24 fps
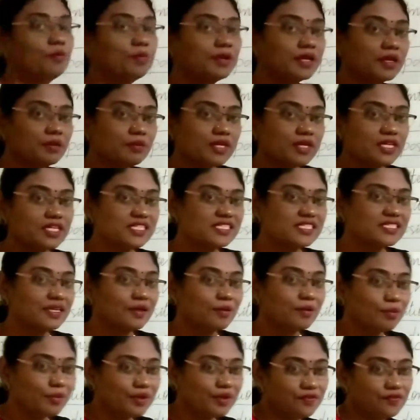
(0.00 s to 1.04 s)
Pre
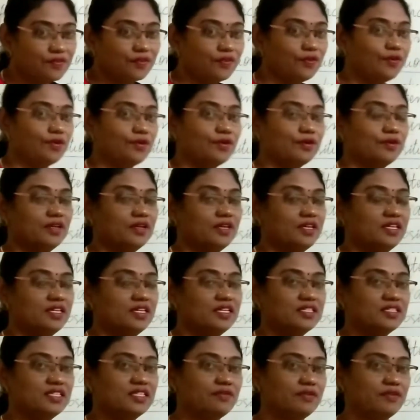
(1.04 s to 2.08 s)
means before.
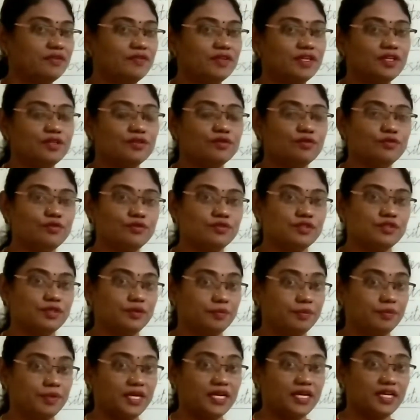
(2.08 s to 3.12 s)
See, we will
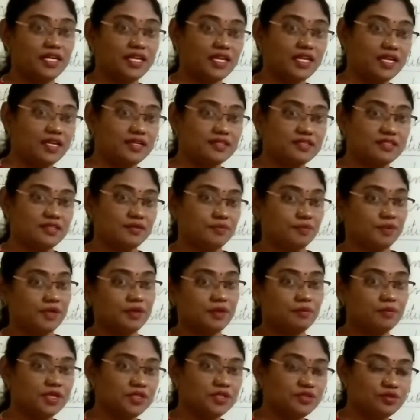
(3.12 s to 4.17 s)
use pre-test,
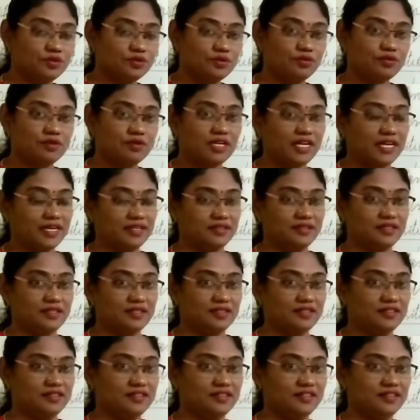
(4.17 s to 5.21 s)
premature like
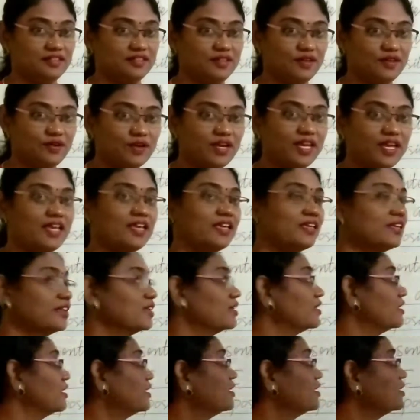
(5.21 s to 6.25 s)
that. Okay.
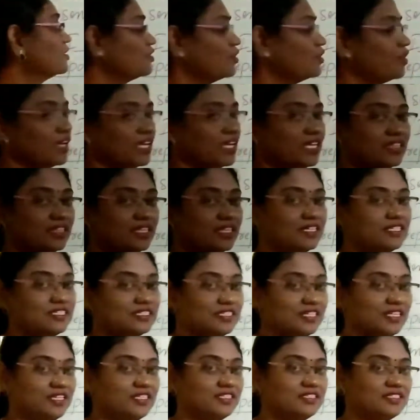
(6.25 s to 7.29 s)
So, in that
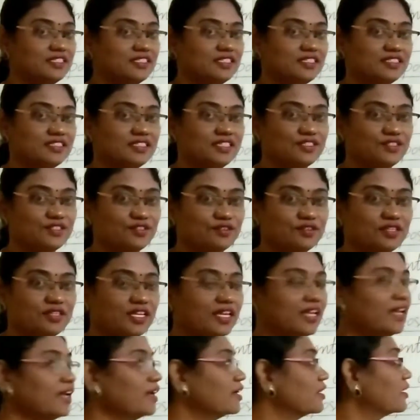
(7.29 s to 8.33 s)
sense, just you
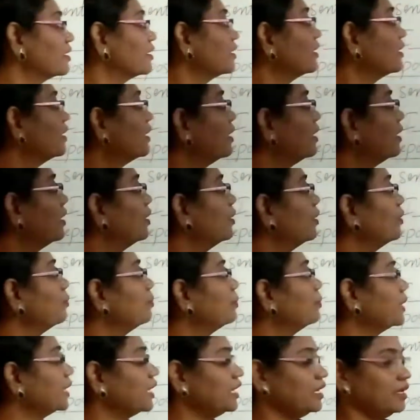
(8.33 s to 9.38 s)
take
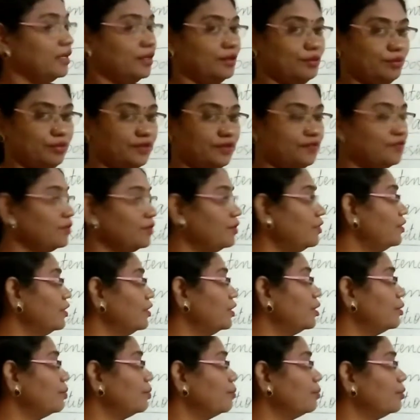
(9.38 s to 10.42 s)
pre before
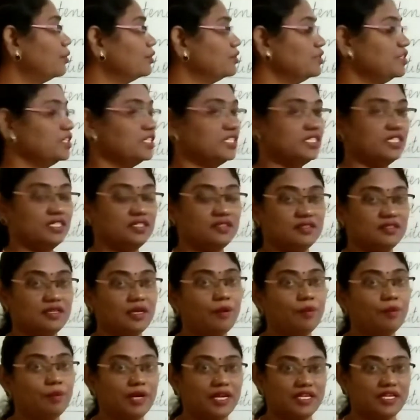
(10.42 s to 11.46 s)
position,
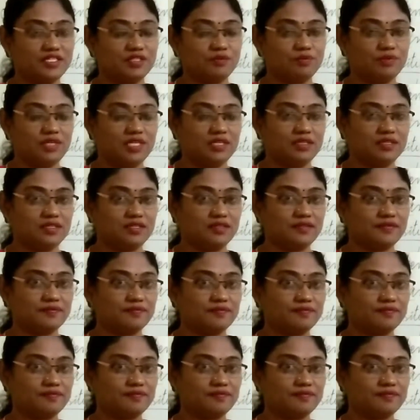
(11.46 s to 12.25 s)
placement